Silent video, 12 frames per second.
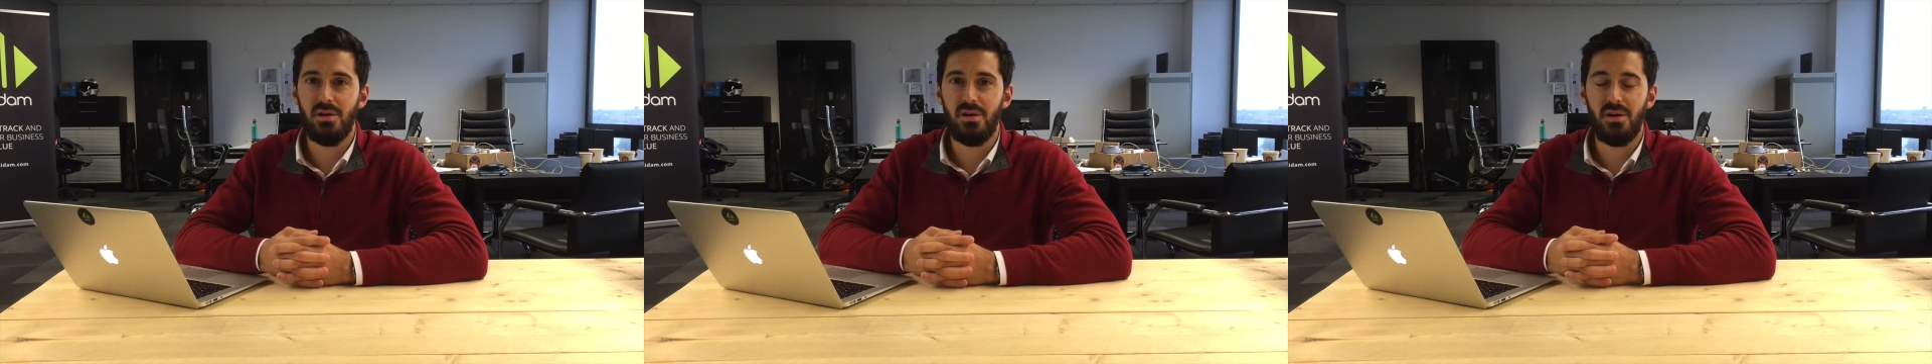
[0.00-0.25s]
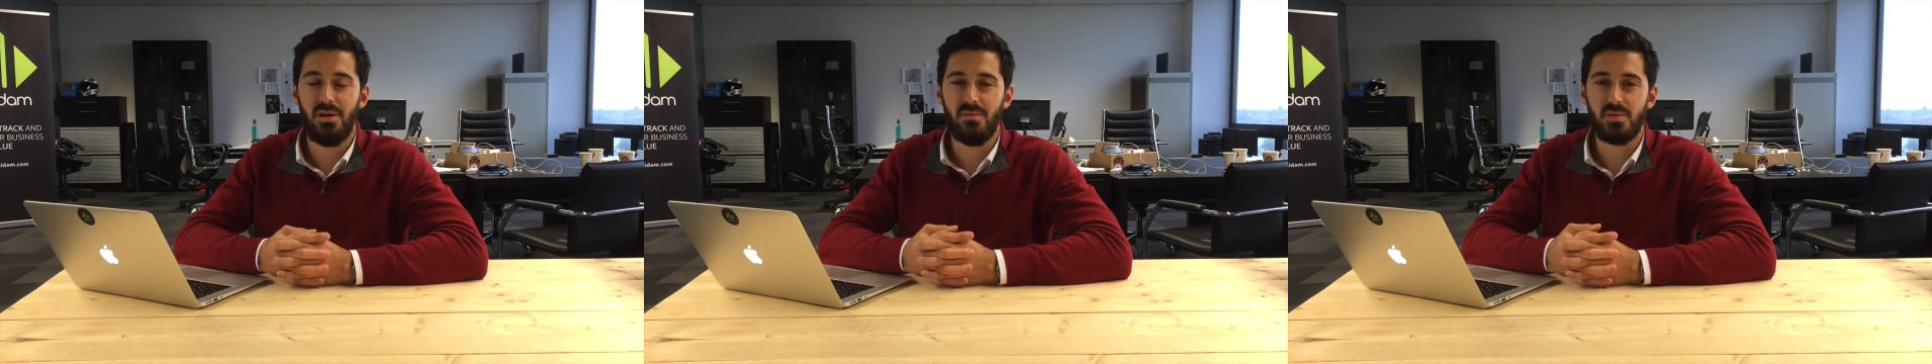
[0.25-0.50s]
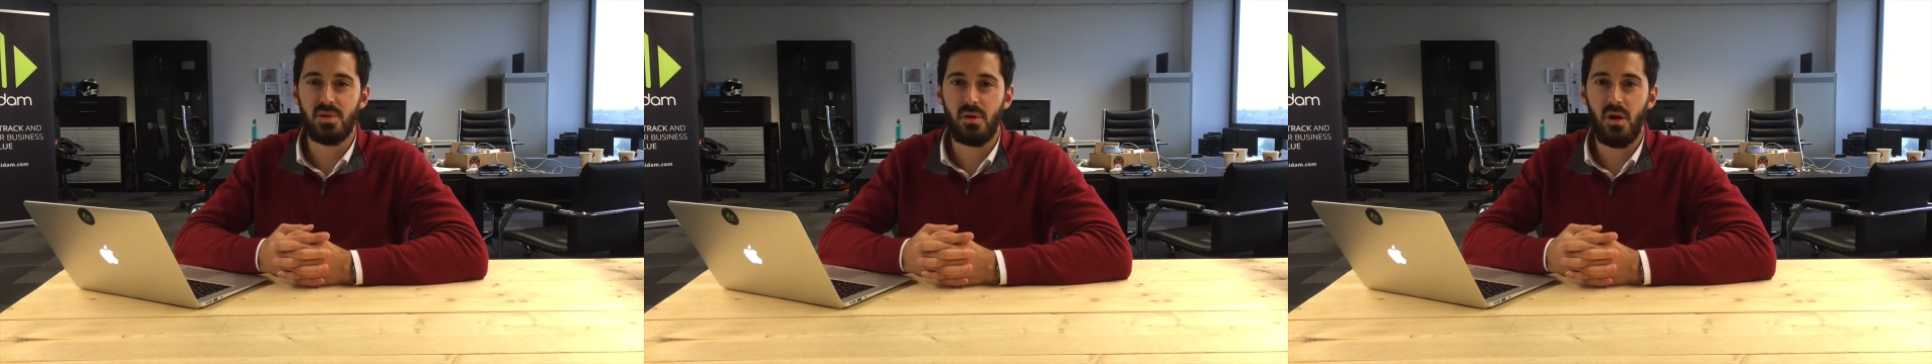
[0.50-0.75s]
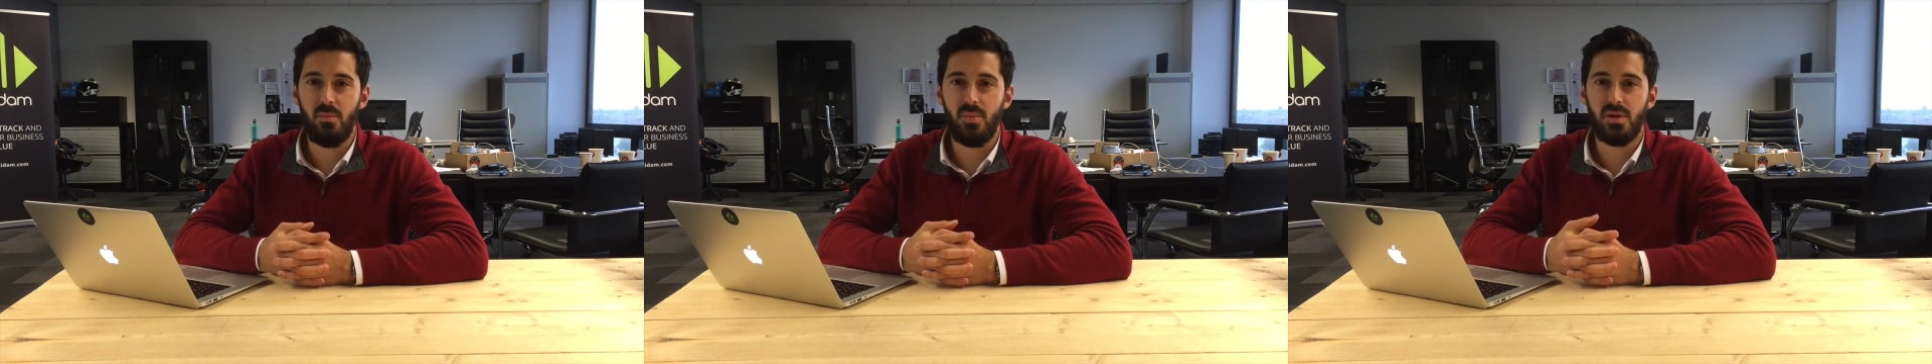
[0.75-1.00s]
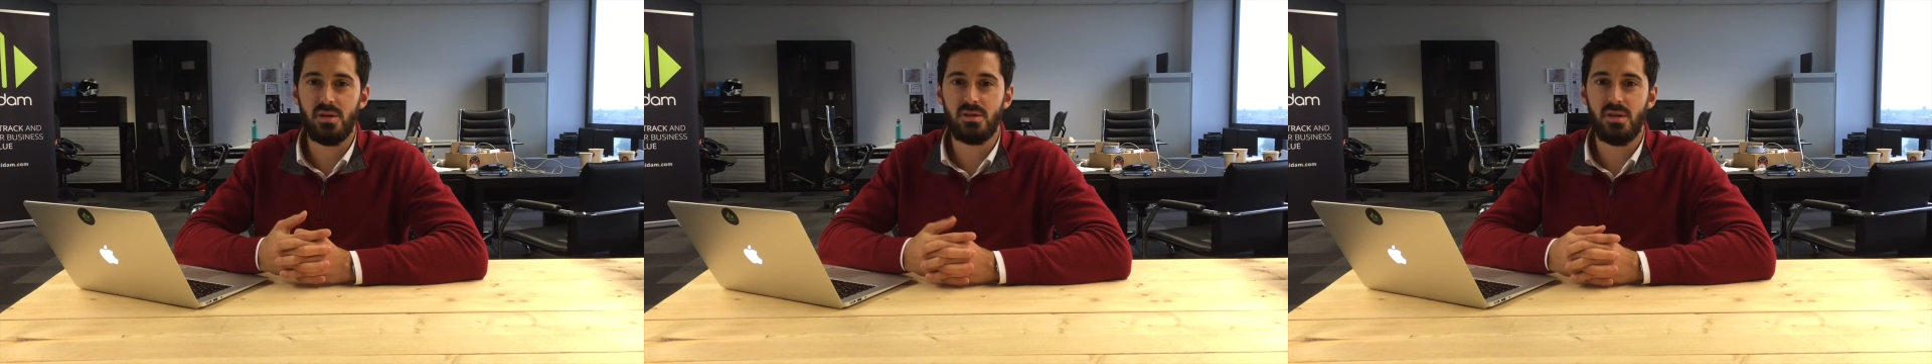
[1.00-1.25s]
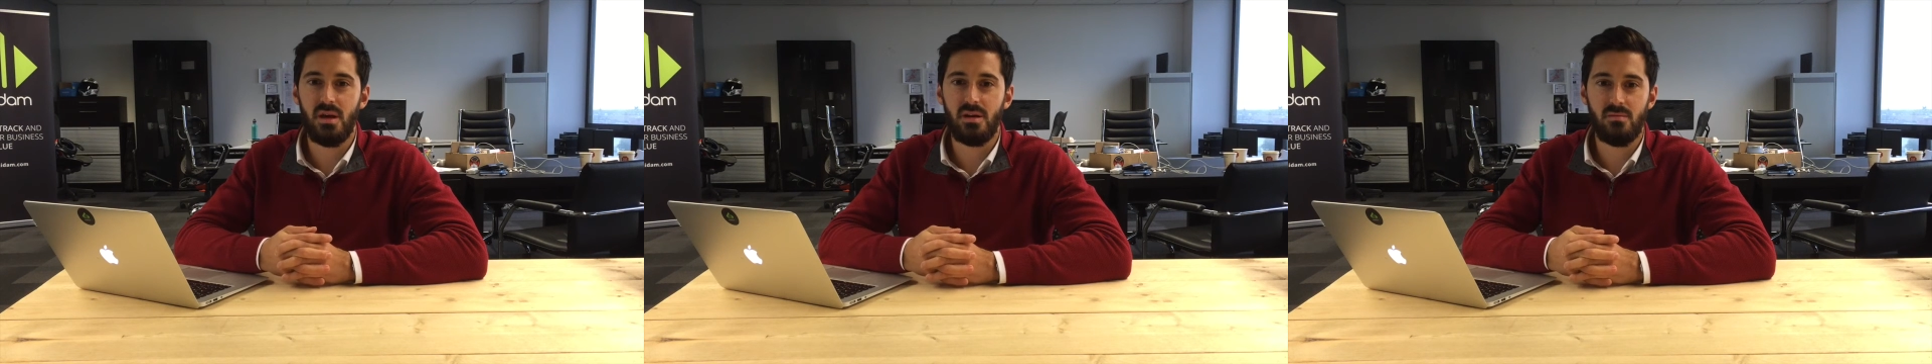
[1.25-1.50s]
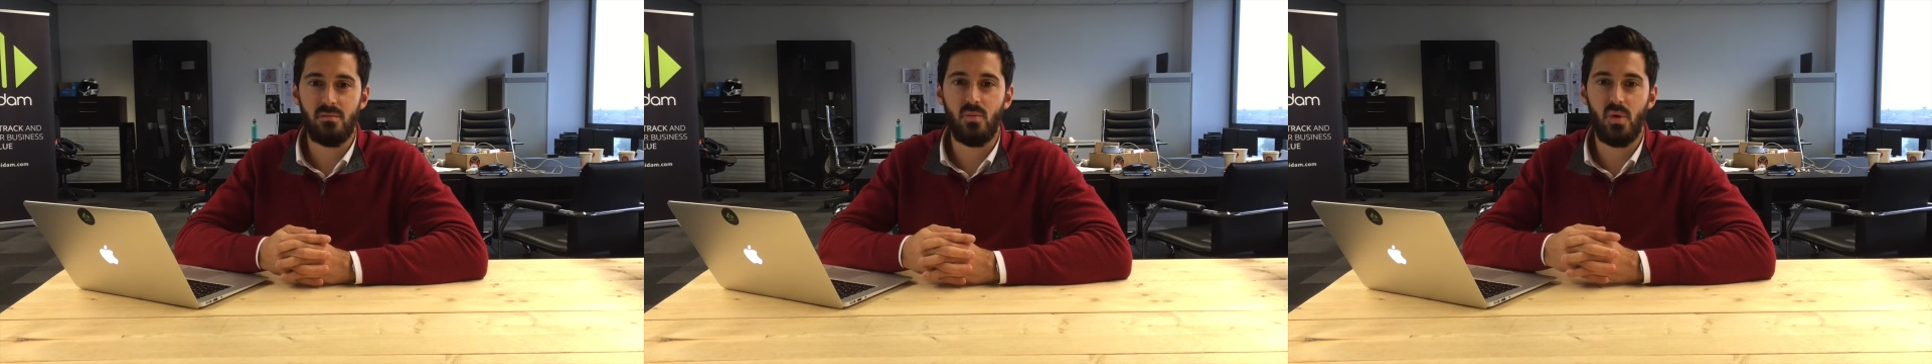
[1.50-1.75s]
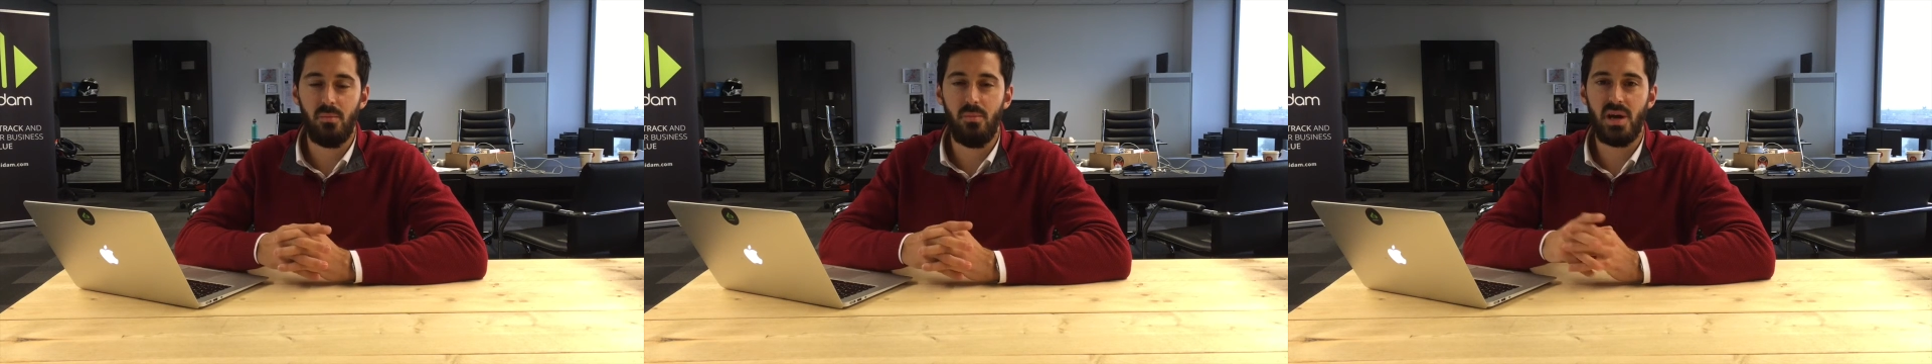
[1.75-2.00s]
some companies that
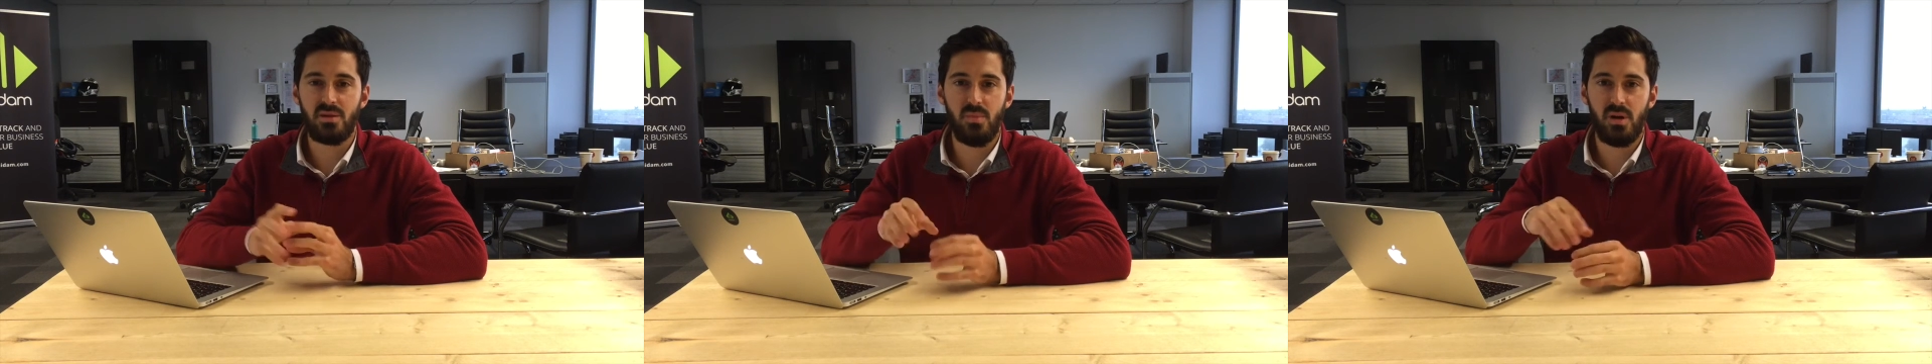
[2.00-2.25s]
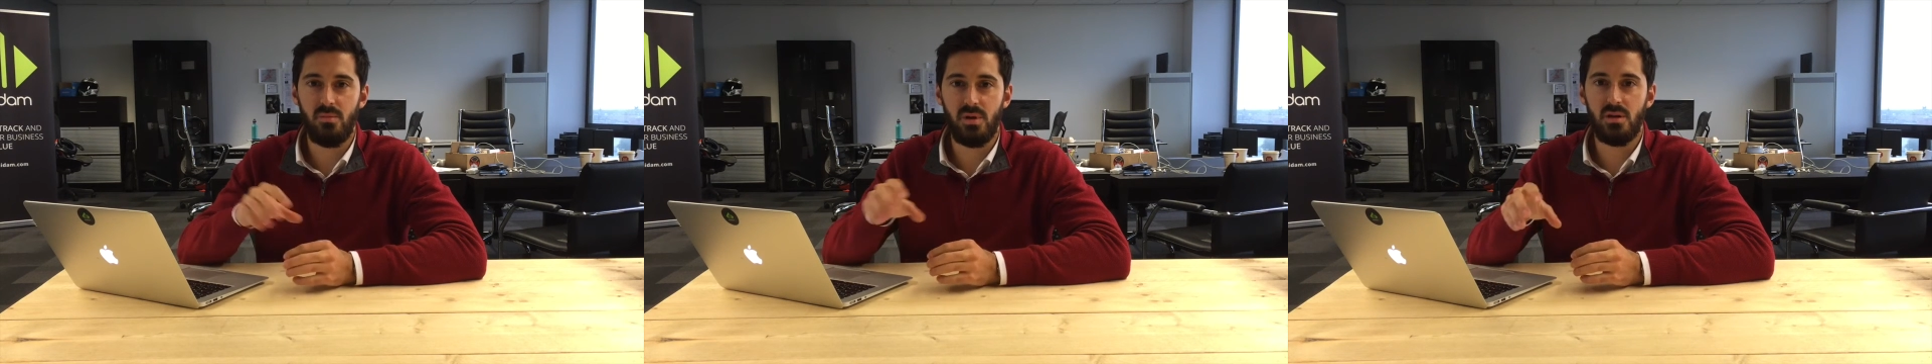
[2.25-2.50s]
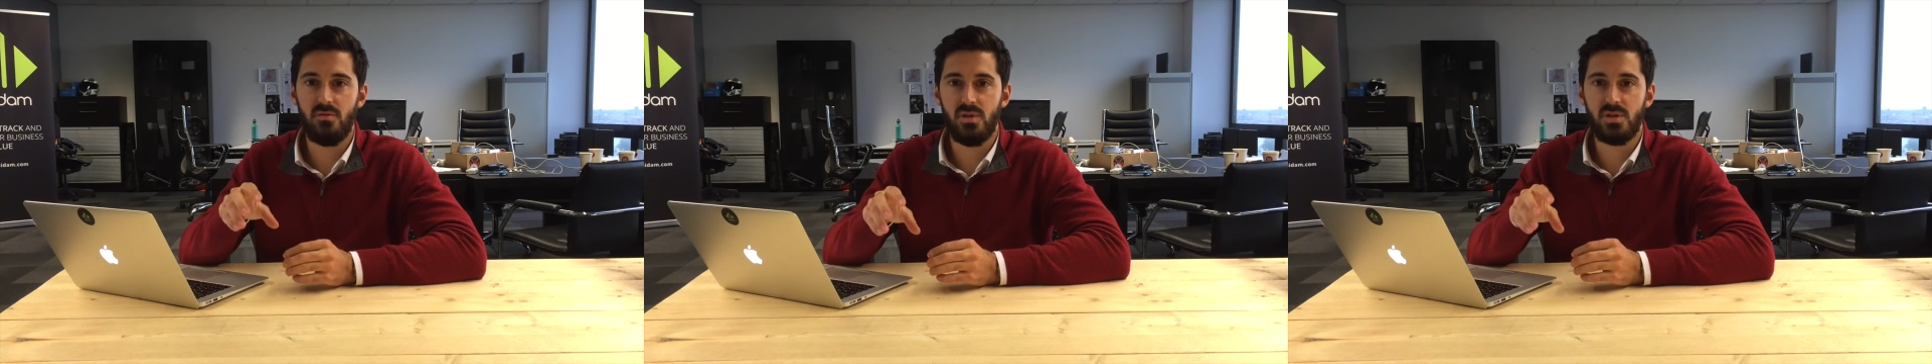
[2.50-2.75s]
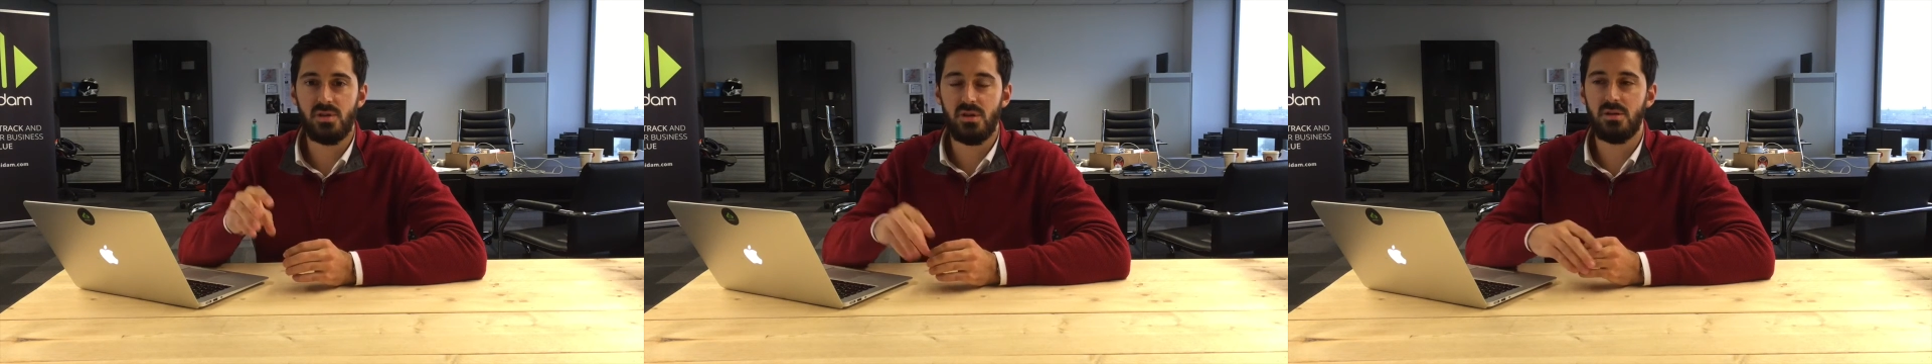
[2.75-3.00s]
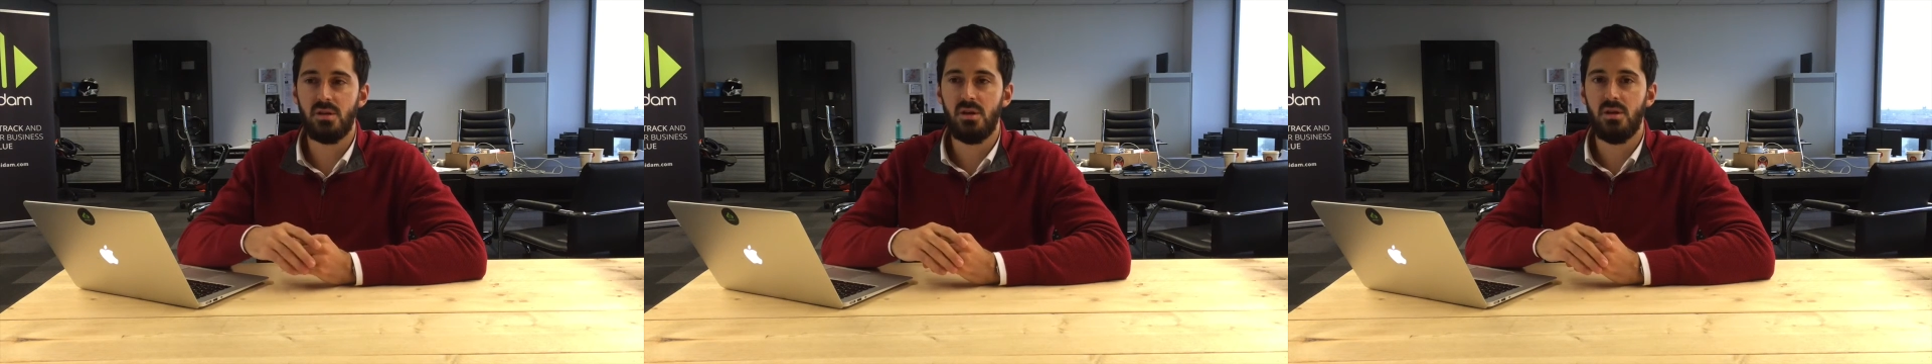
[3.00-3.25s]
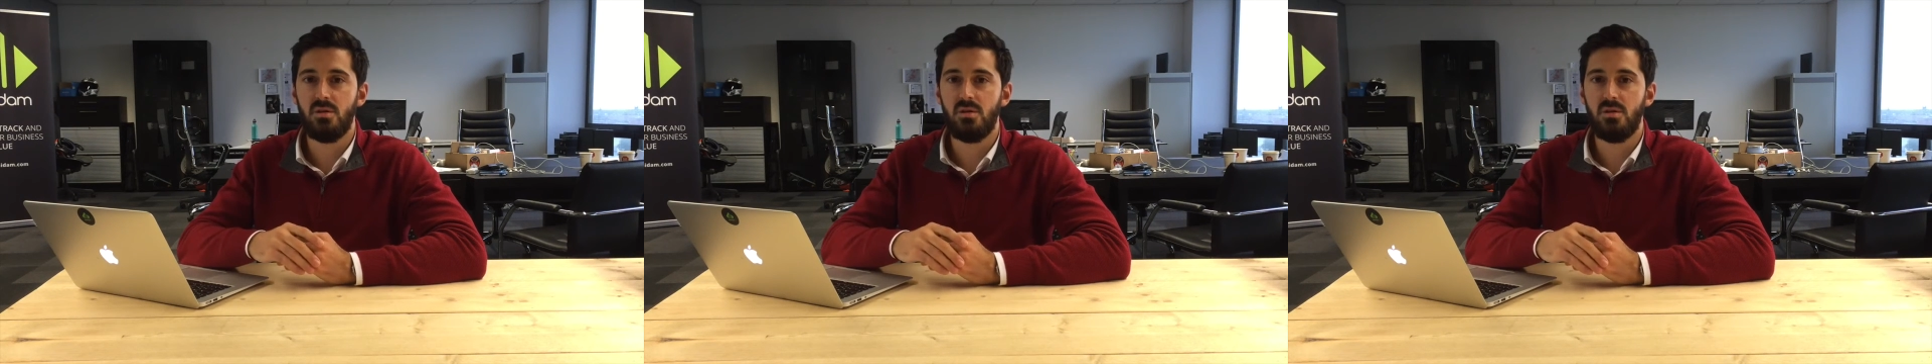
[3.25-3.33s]
were backed by bigger VCs,